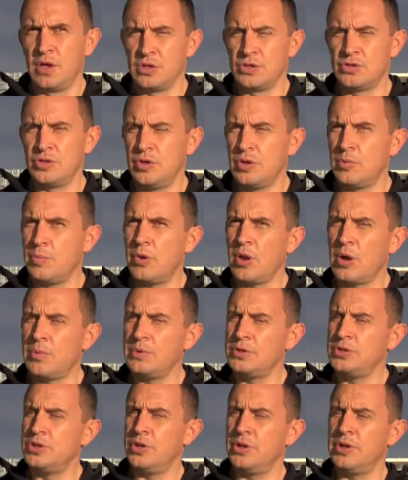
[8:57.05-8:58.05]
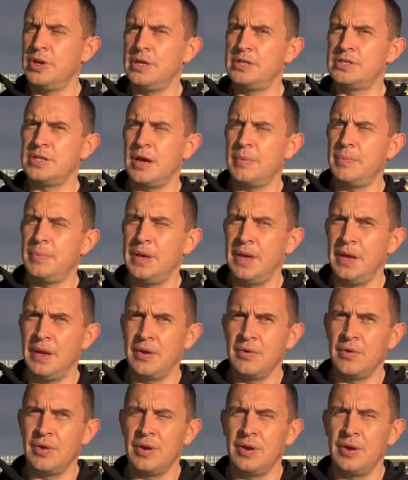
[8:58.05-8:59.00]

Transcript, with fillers: suitable opportunities up here.